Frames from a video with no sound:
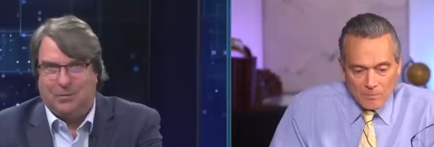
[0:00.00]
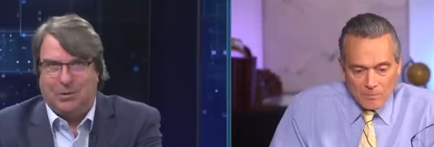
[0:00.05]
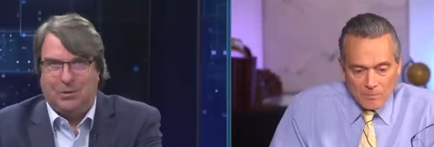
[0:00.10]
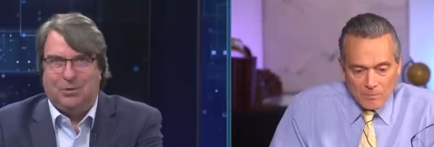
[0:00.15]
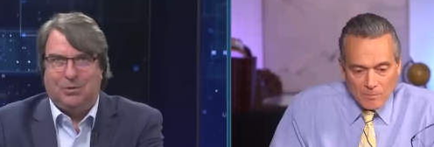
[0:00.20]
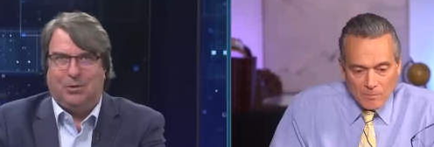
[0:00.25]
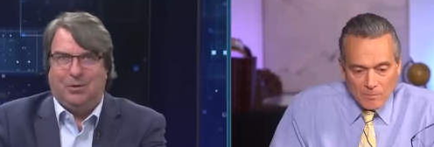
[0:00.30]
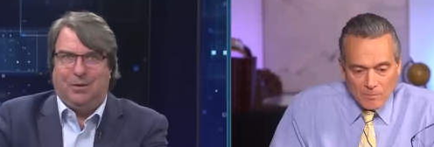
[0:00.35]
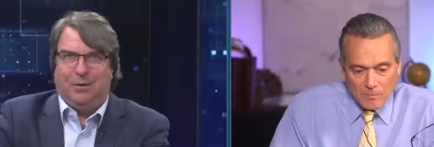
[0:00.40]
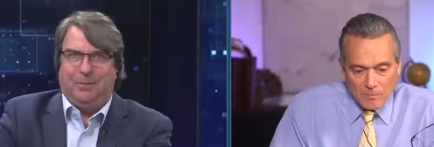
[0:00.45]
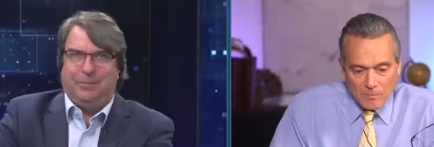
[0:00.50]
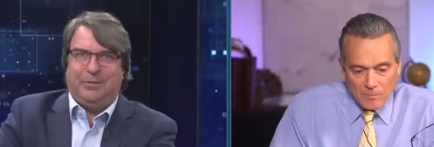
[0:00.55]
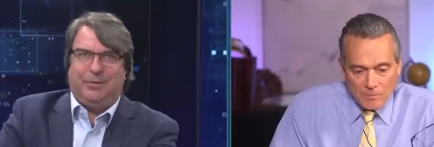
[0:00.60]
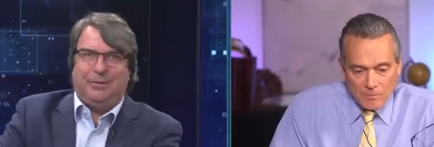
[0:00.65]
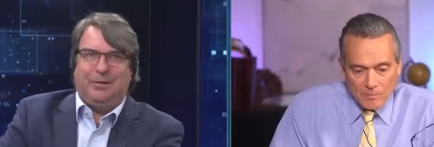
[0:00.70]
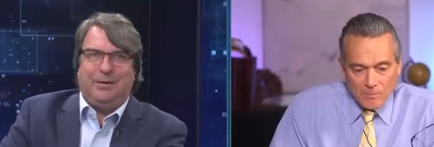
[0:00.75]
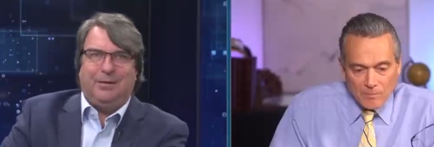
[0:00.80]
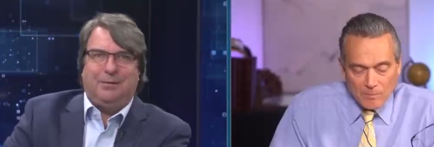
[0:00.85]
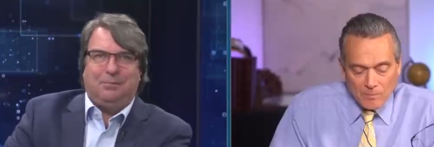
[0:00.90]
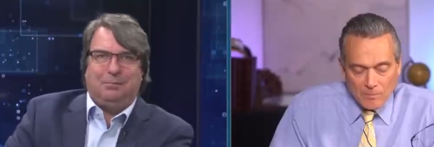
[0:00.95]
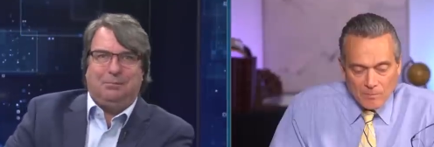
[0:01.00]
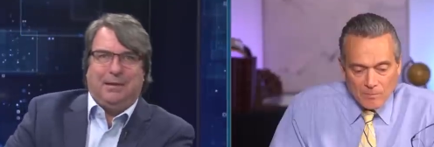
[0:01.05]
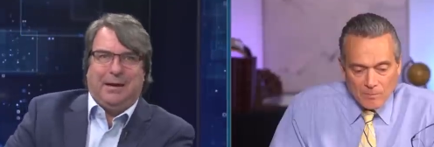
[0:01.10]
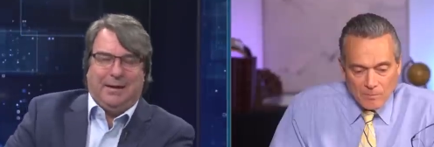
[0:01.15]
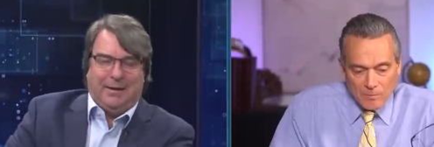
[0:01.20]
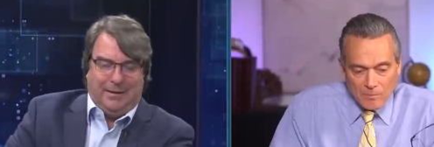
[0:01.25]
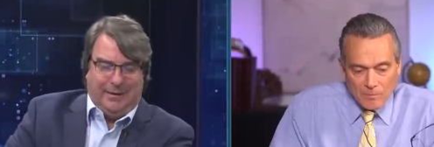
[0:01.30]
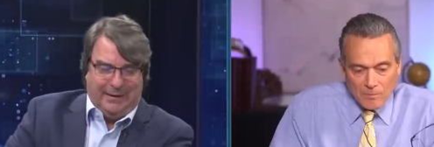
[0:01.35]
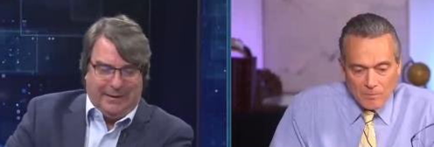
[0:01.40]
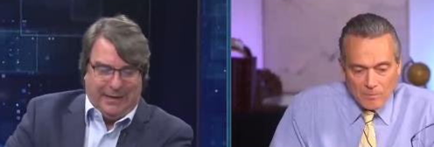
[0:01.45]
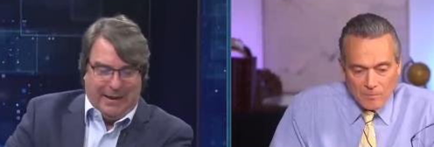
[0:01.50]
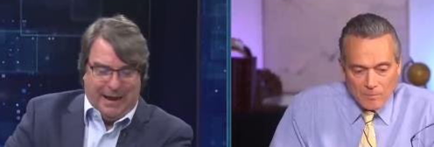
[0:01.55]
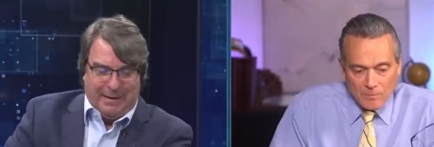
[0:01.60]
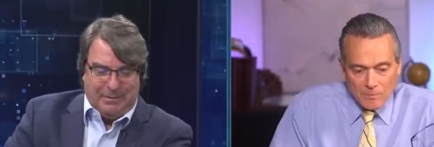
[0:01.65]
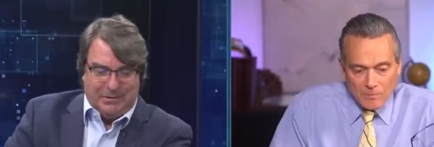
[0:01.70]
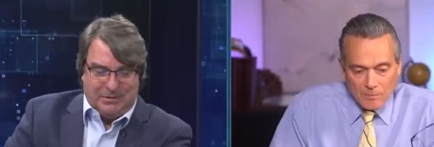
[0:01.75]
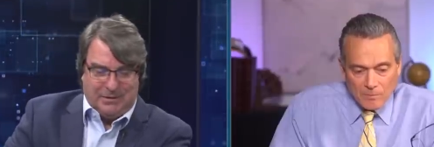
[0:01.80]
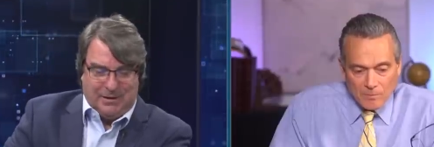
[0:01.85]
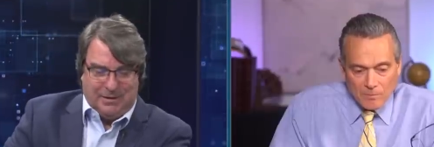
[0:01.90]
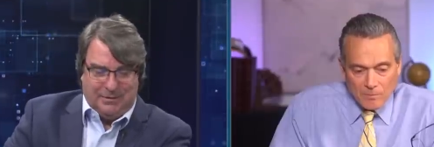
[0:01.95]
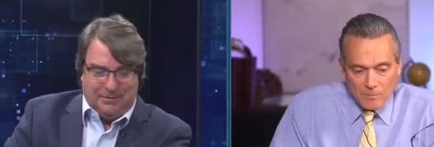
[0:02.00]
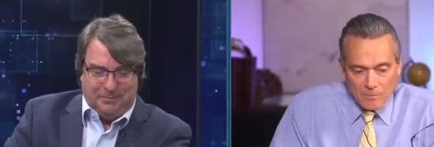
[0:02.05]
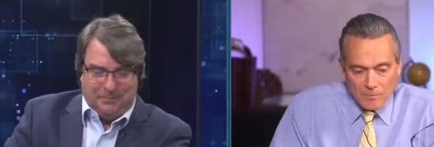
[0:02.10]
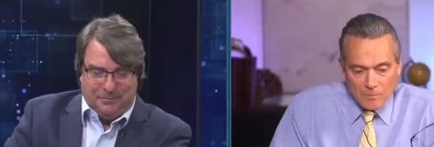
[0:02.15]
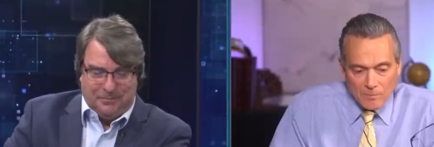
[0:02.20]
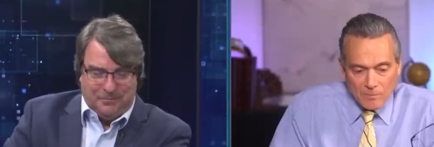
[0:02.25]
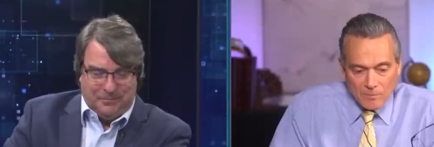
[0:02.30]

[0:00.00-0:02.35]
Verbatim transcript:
Speaker 1: Google, Meta, and Amazon?